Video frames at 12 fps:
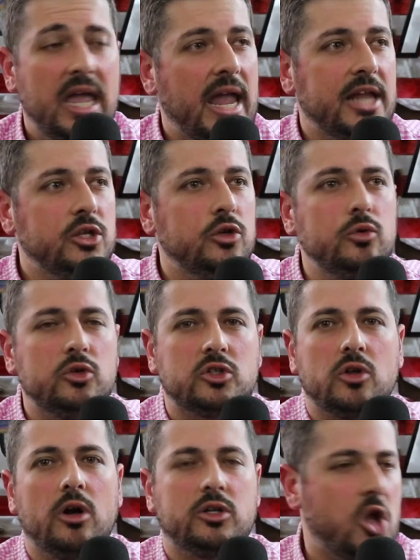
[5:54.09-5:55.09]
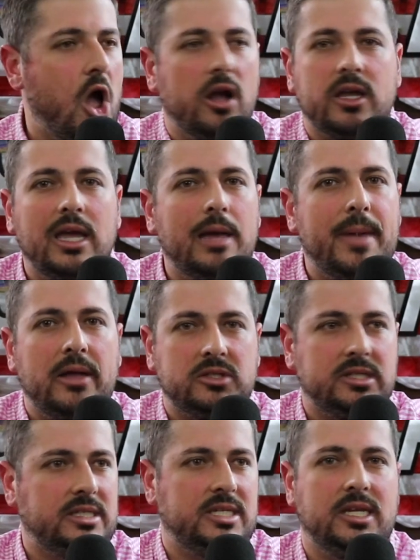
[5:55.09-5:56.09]
and you start talking about
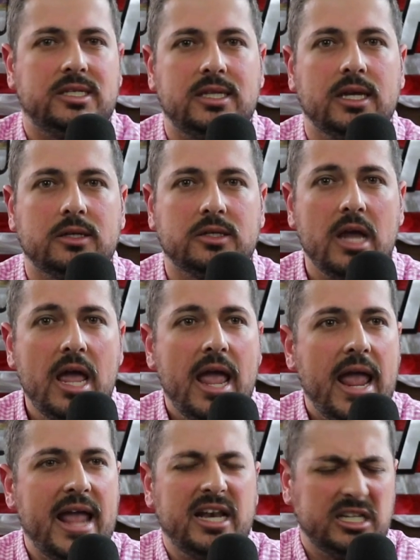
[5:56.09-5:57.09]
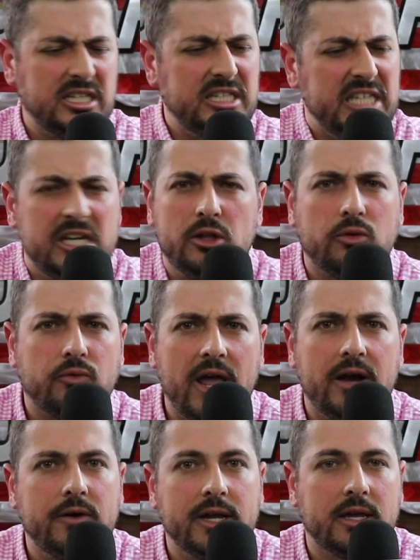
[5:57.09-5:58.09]
statistics and legal
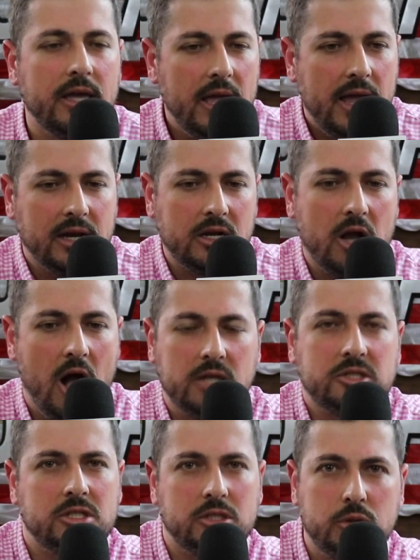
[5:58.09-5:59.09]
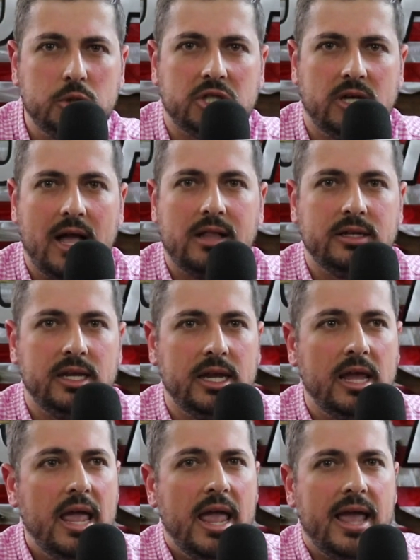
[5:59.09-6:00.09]
rhetoric and
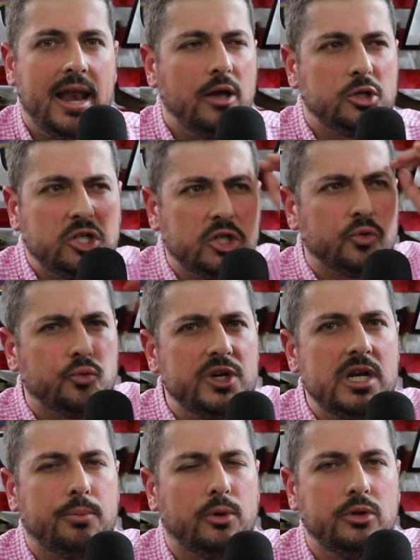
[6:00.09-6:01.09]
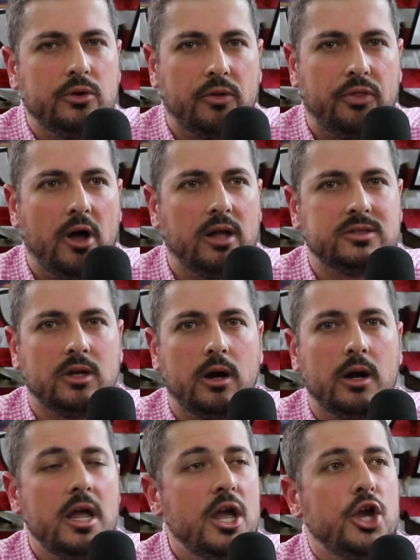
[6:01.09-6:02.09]
constitutionality and how cerebral your thoughts
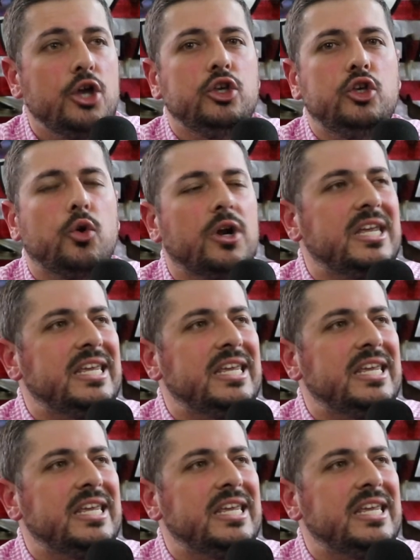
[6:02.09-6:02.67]
are, you're